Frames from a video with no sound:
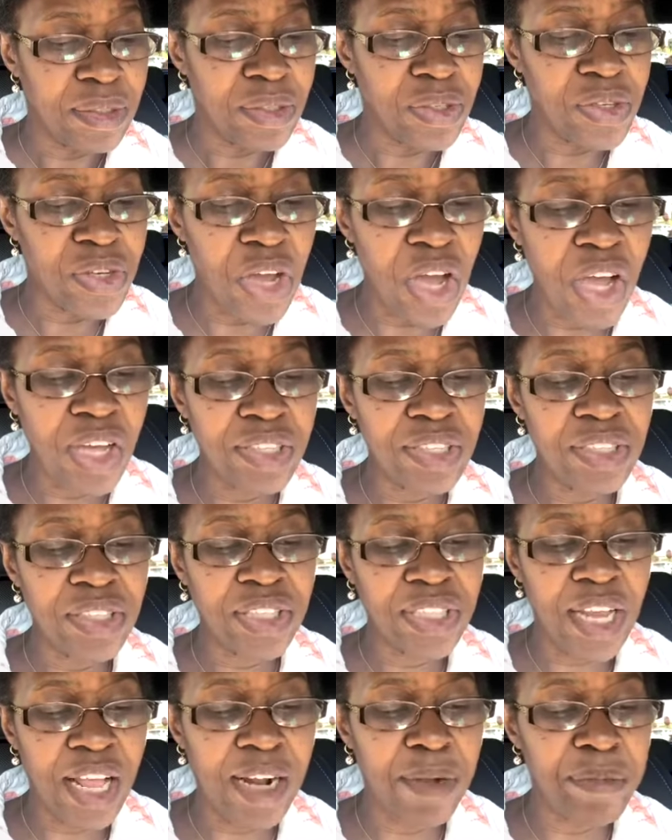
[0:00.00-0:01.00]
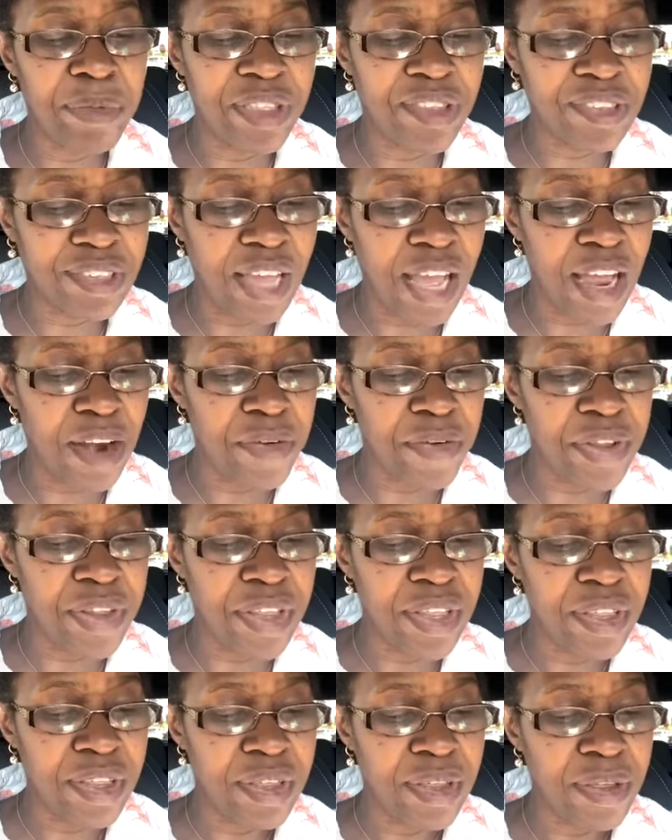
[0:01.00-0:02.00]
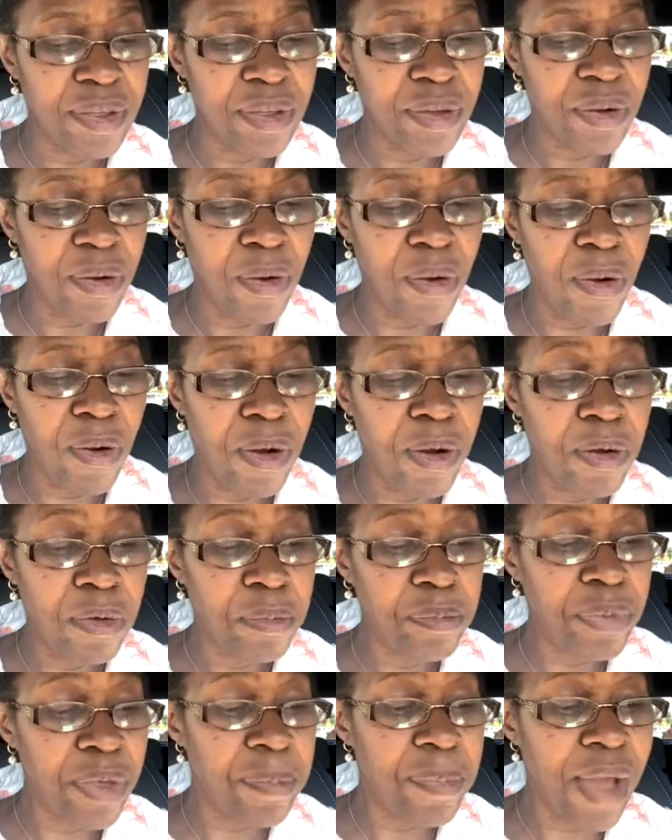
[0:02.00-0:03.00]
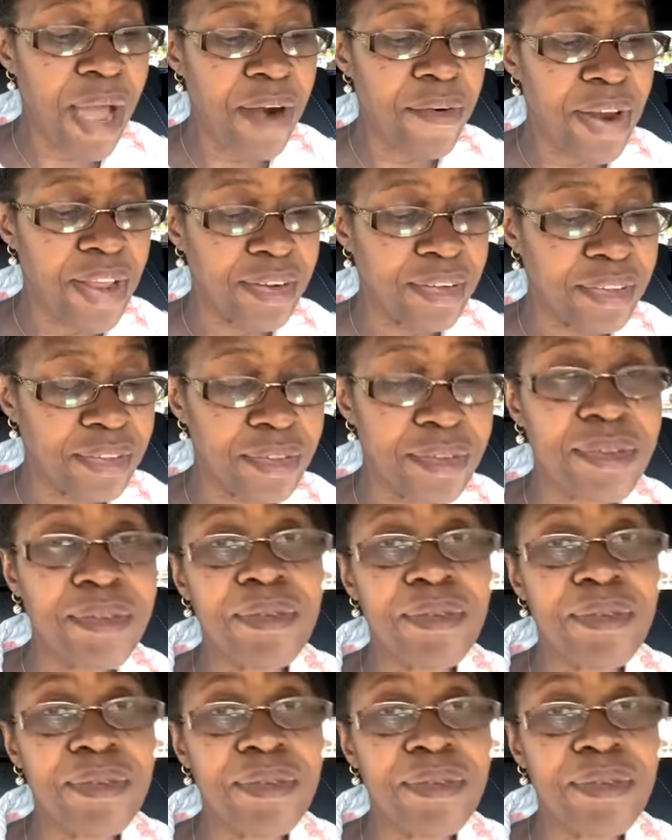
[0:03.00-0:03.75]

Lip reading: None shall miscarry or be barren.